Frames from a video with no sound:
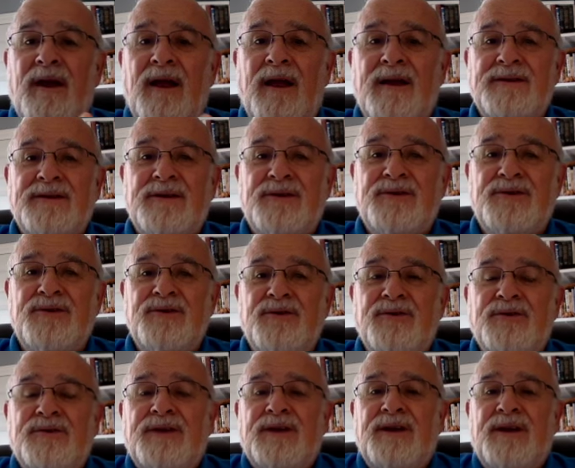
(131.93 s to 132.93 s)
as it's
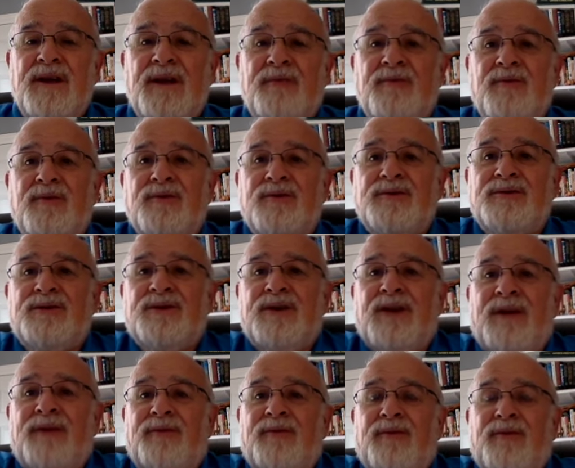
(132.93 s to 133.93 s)
used in Hebrews
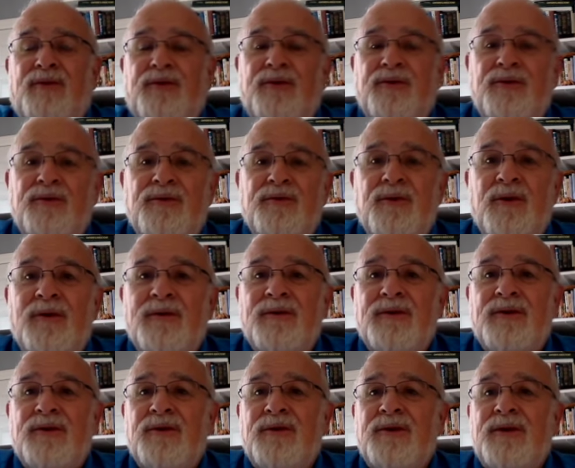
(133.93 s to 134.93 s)
chapter 2, 12
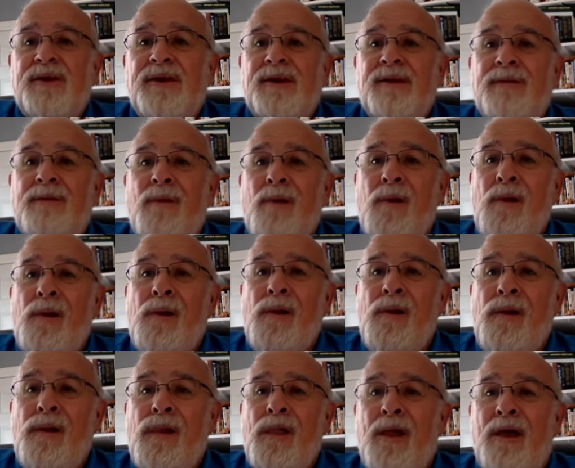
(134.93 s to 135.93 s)
to 13.
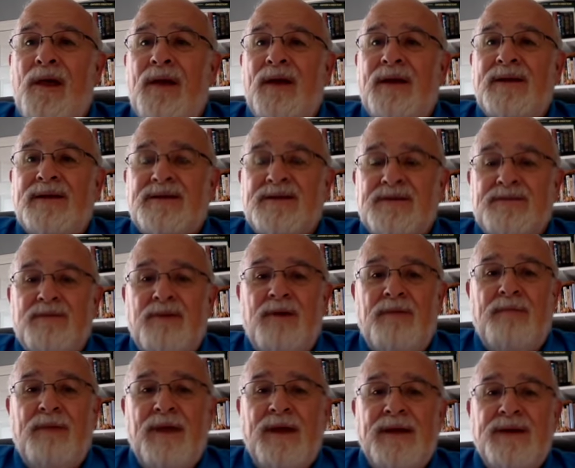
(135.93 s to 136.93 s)
That's
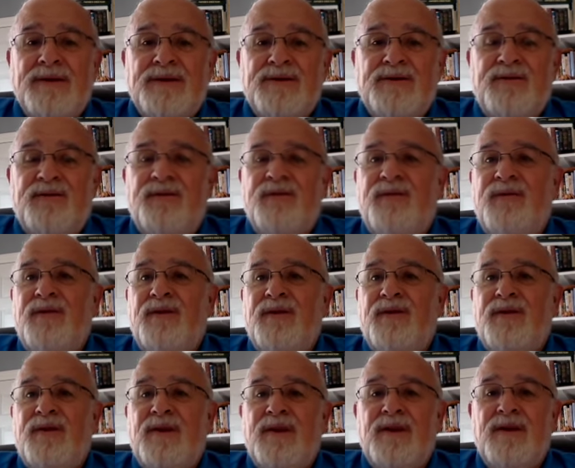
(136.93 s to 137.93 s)
page
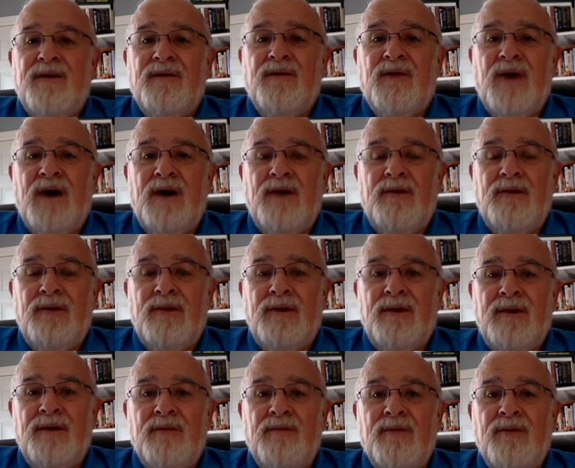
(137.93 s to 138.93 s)
50 and following
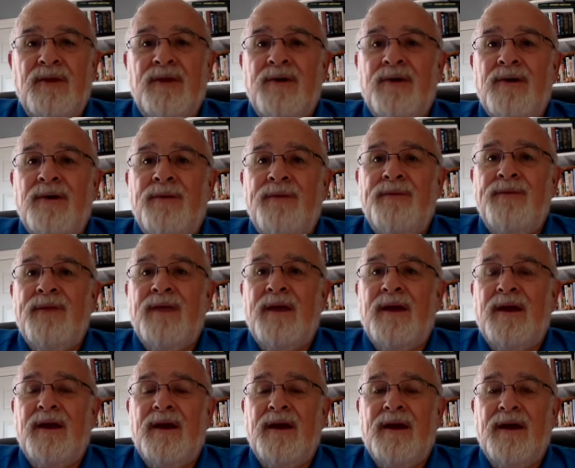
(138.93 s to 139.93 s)
in Beale,
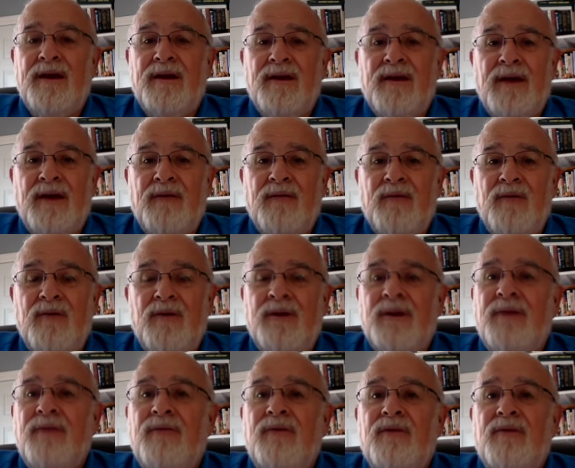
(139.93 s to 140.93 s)
and that will
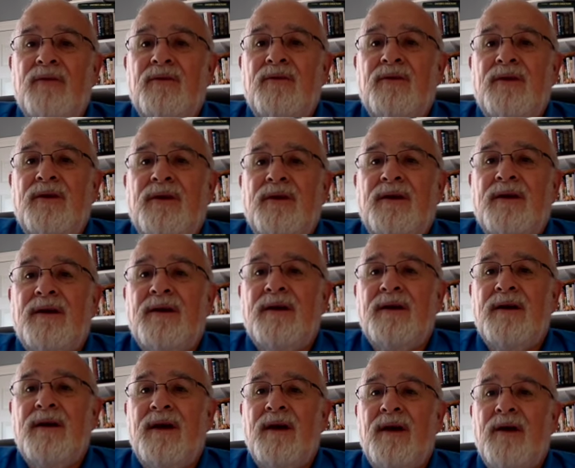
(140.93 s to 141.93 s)
give you the
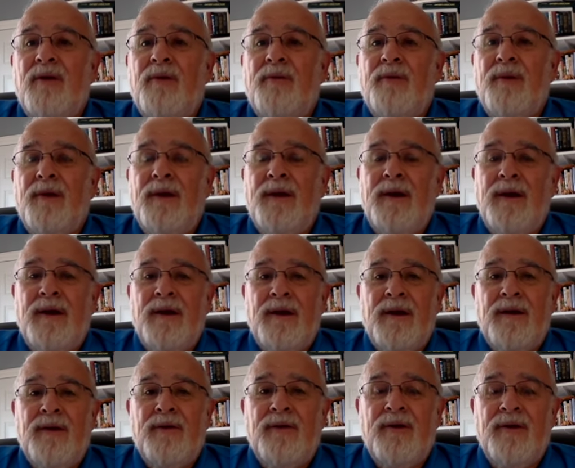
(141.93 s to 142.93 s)
help
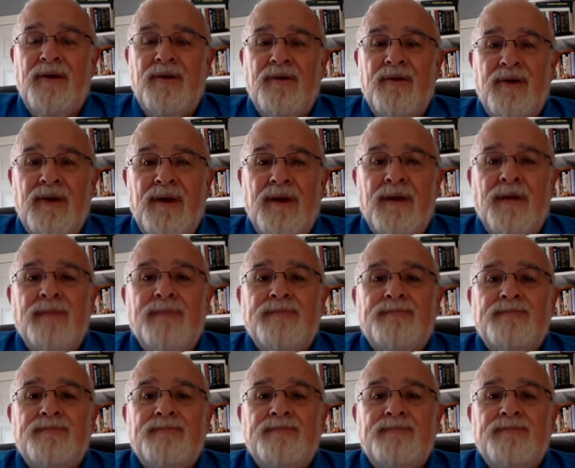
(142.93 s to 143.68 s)
that you need.